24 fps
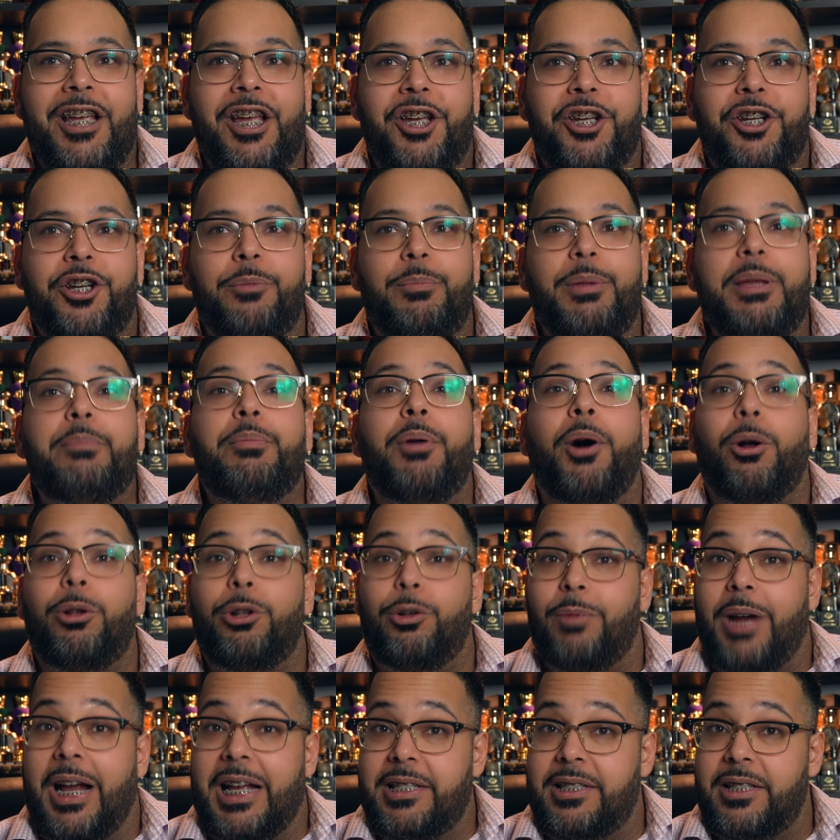could be
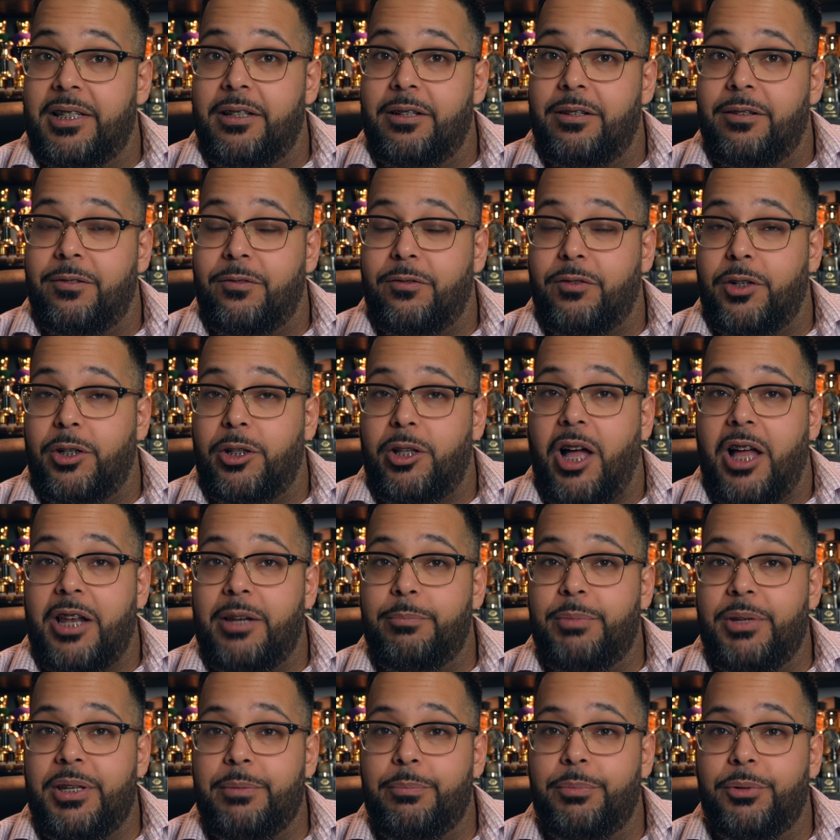polarizing for a lot
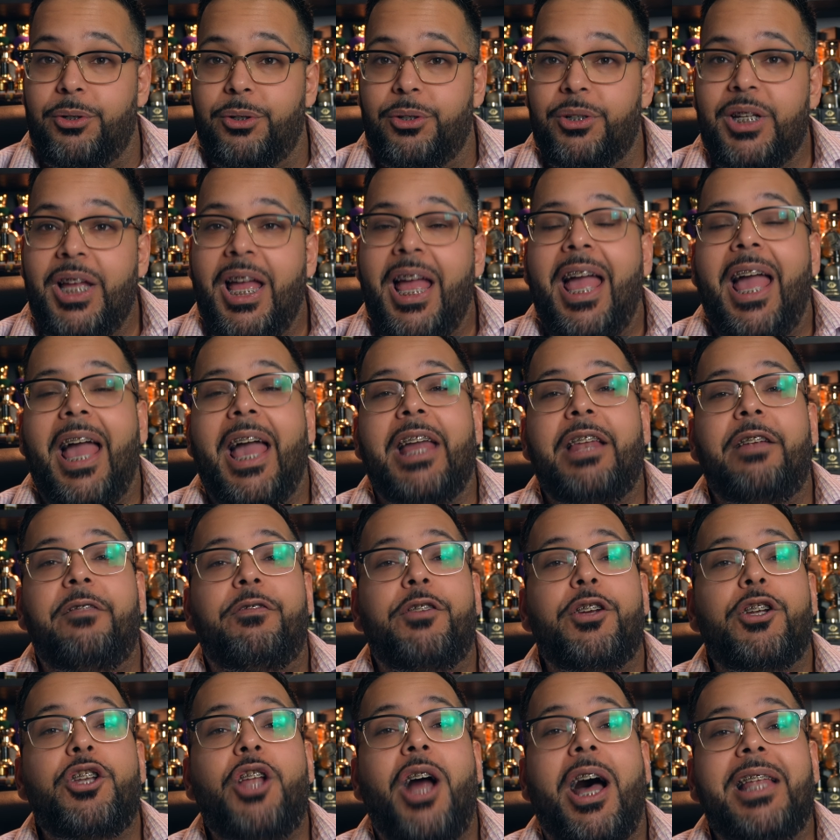of people. And if
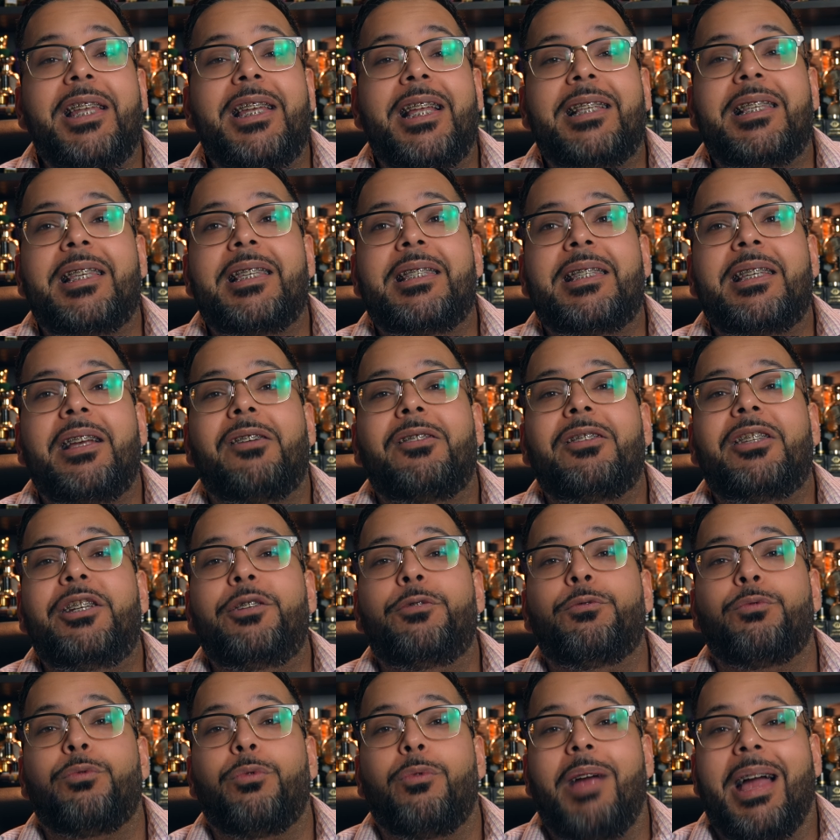you're not necessarily
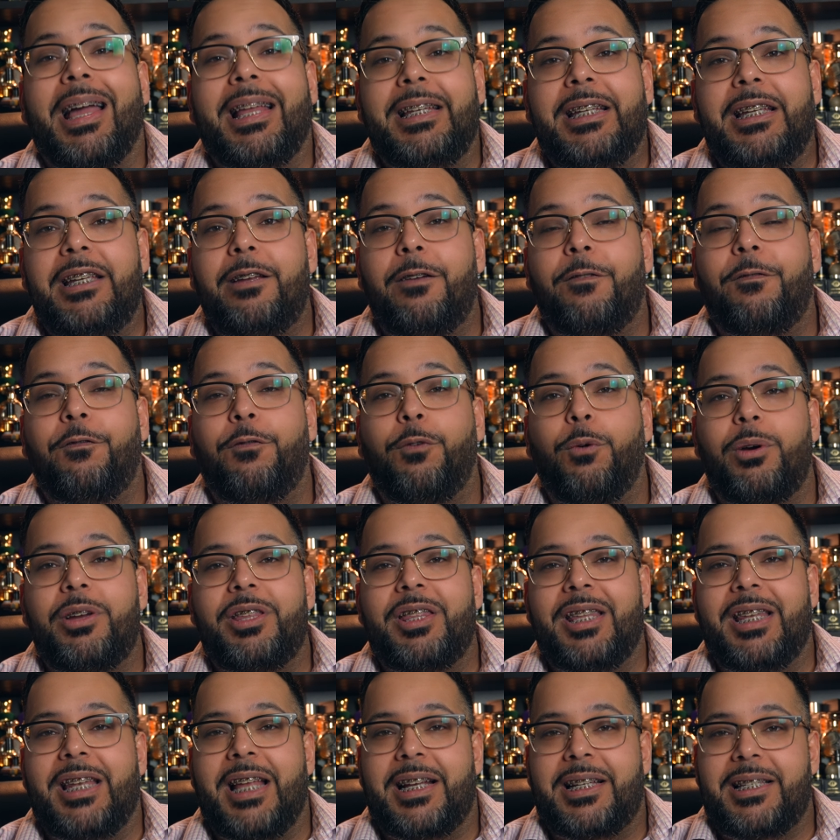ready for
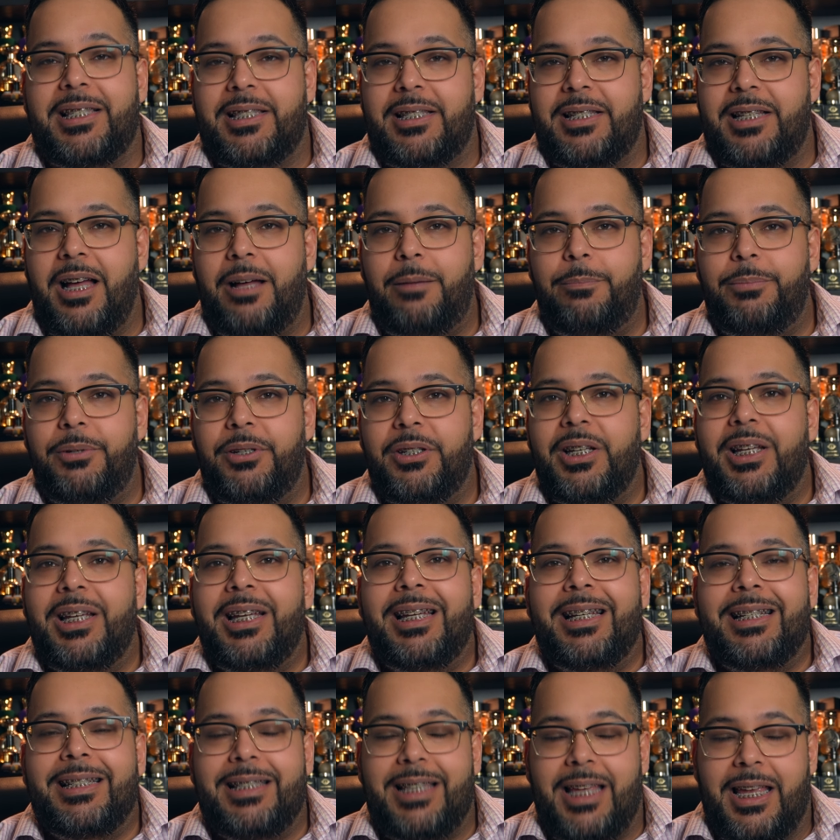the next step,
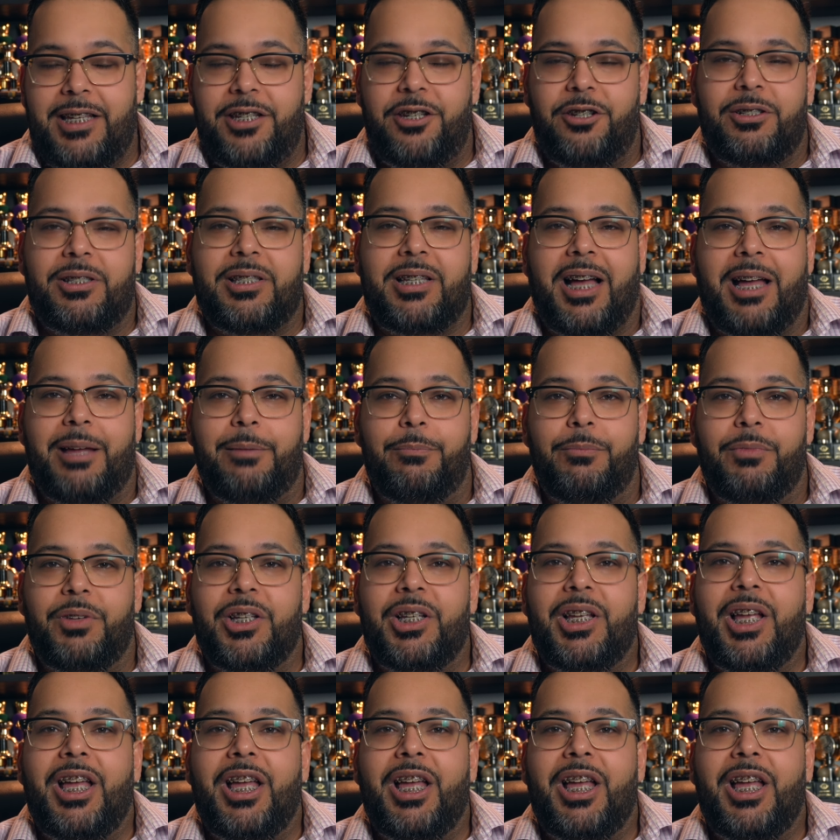take your time.